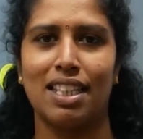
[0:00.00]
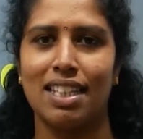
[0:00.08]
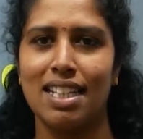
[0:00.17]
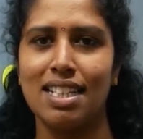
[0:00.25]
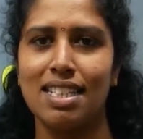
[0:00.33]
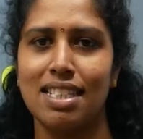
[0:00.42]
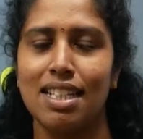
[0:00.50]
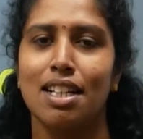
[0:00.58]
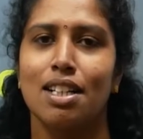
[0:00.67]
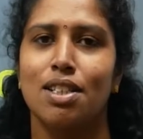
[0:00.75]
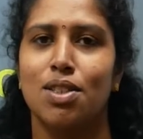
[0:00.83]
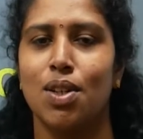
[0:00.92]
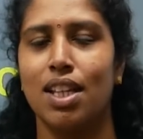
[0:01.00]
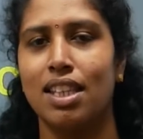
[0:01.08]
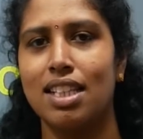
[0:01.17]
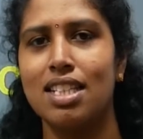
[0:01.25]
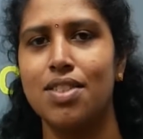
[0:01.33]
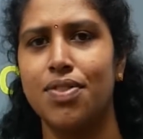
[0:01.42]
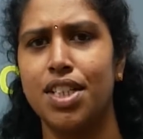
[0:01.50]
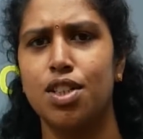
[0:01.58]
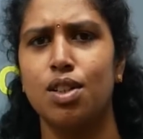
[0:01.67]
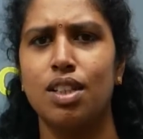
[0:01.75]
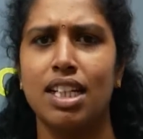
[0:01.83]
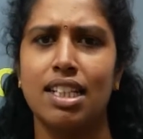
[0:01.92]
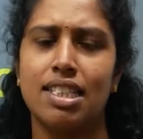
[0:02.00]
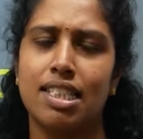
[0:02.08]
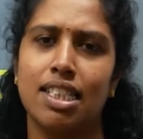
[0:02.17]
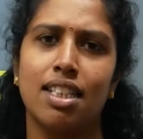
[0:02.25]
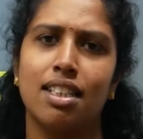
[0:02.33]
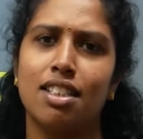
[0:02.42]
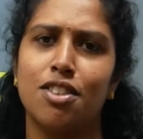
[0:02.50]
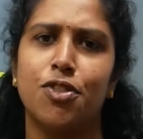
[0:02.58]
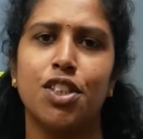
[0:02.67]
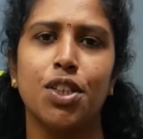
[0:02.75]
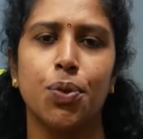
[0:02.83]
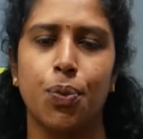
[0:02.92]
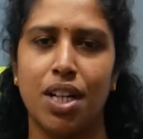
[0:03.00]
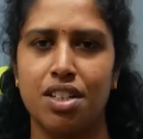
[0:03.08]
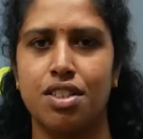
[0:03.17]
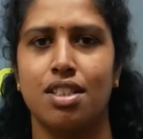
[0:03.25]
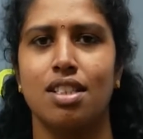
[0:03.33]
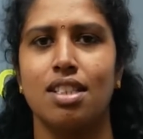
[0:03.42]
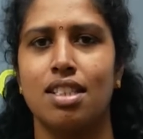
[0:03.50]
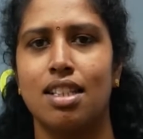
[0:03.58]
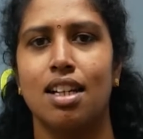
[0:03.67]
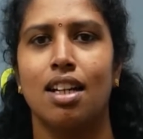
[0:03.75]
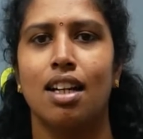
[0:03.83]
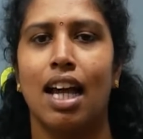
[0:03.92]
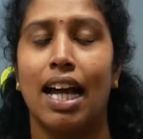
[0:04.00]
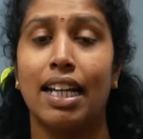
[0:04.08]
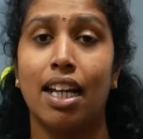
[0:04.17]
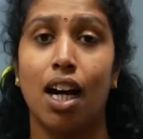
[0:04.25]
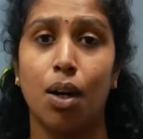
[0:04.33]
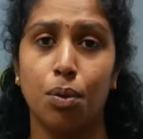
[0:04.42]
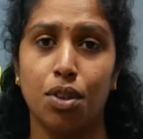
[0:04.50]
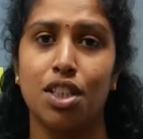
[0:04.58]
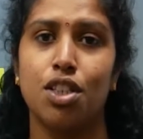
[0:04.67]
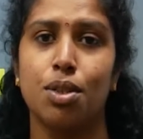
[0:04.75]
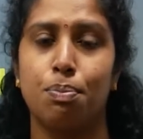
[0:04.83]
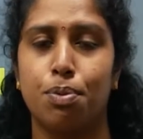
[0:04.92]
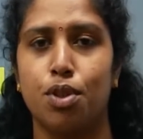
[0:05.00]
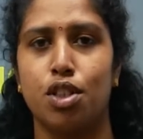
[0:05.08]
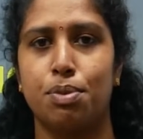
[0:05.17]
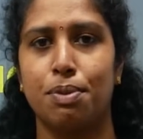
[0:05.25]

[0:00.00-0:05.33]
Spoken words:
Yes. So in this video, let's see the different questions and how we need to approach,